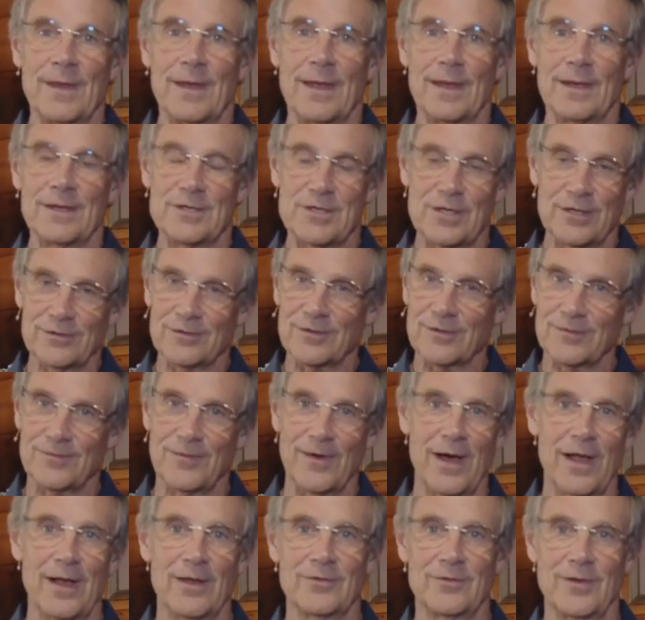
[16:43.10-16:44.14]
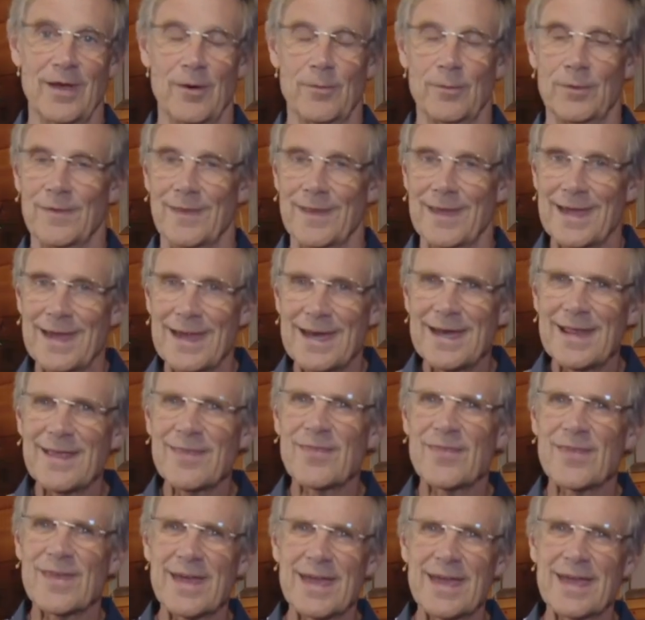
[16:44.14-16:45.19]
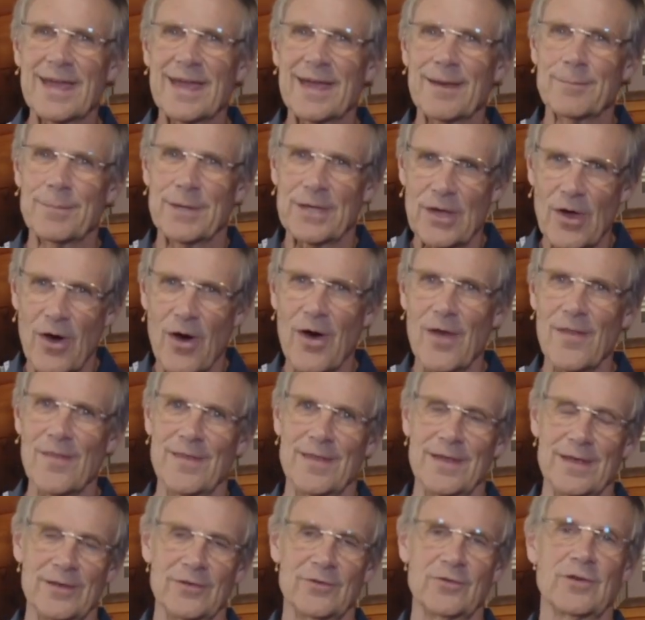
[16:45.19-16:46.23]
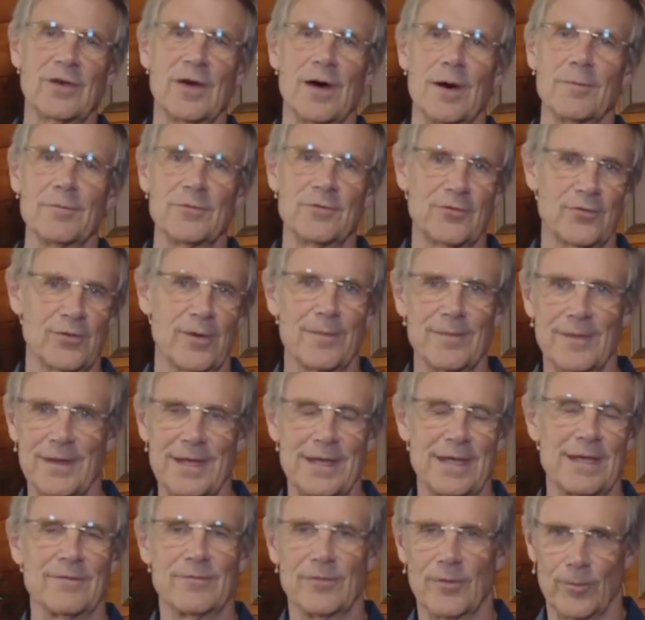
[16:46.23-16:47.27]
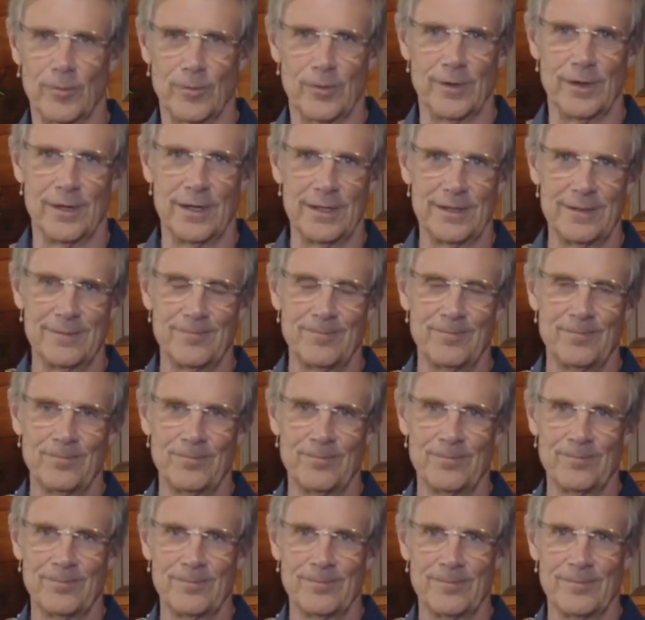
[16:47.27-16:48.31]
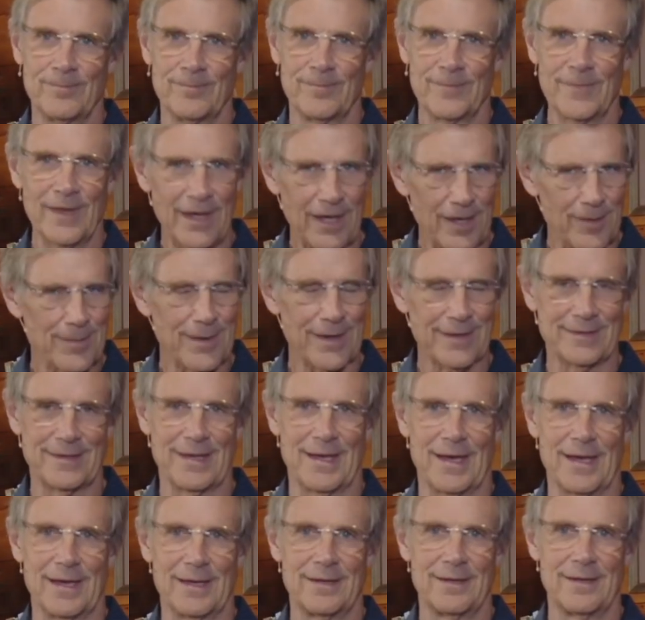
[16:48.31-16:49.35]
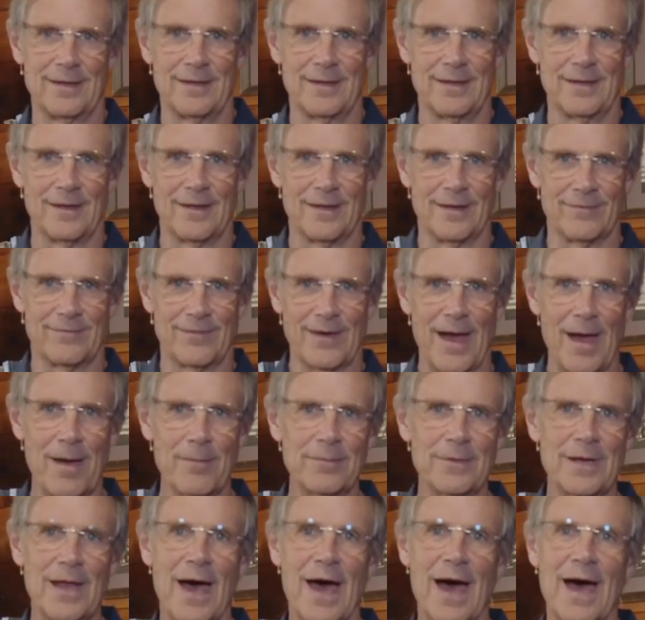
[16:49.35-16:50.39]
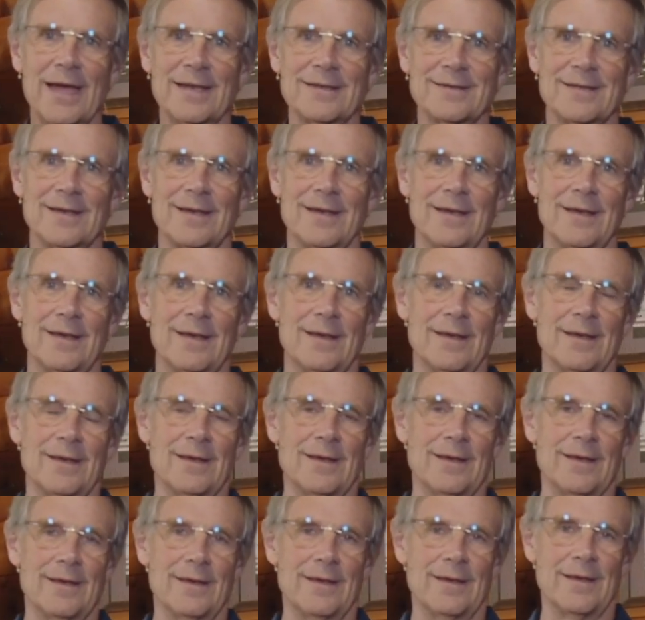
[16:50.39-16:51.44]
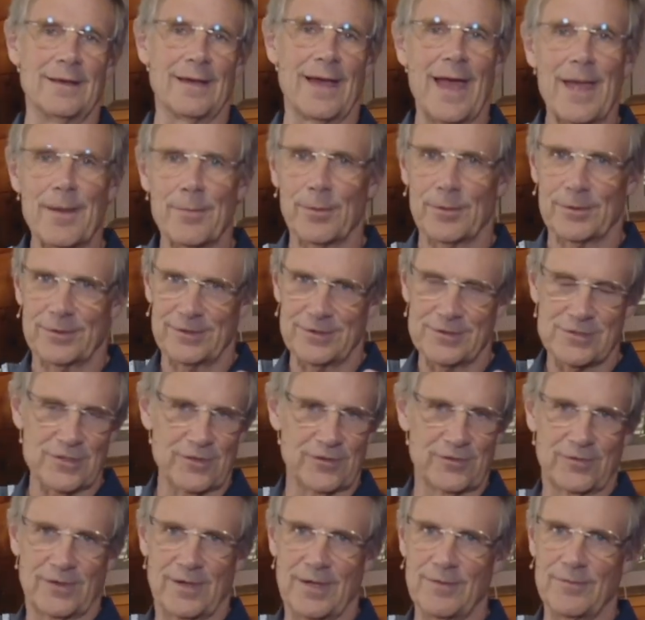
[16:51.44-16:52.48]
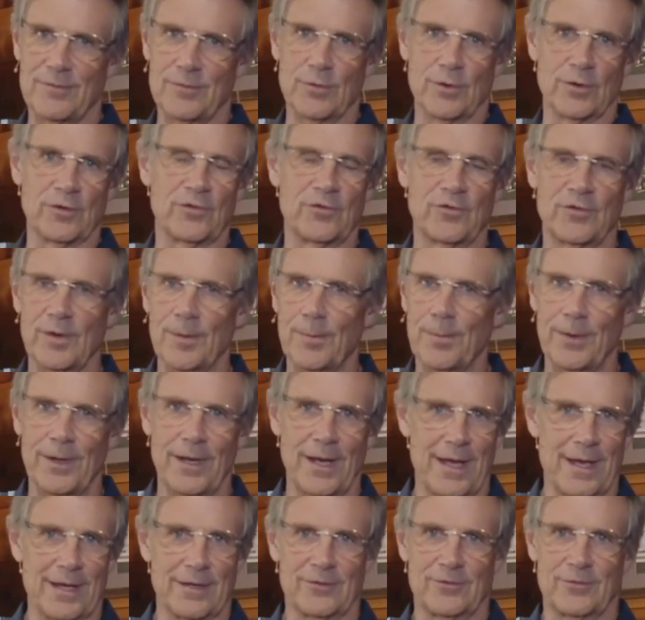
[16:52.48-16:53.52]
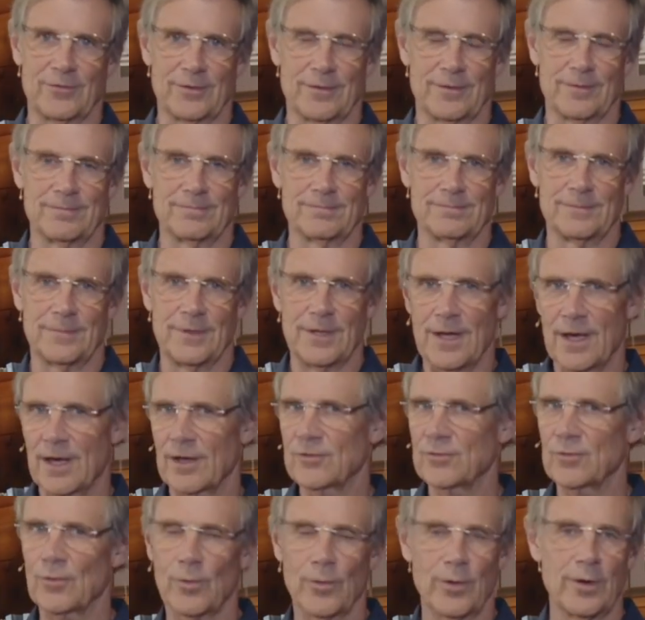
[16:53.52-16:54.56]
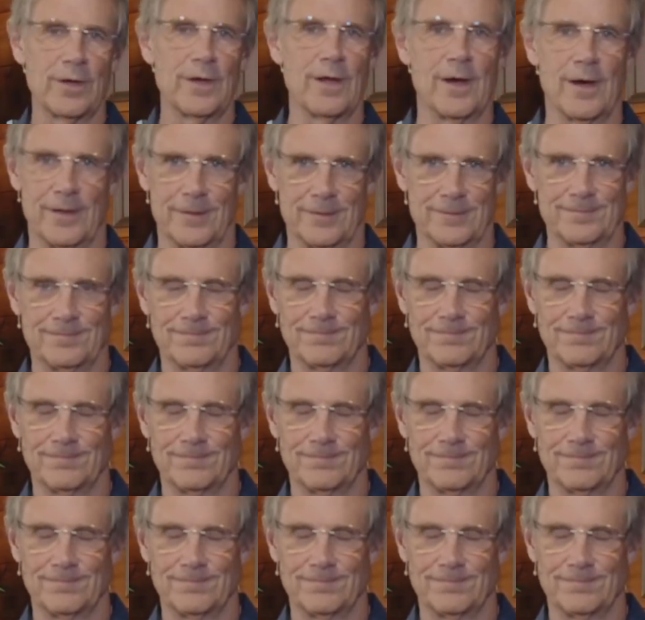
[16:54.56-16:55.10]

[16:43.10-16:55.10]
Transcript: Jesus follows that with anything beyond this comes from the evil one. Think about that. If I'm not able to just give you a simple answer, yes or no,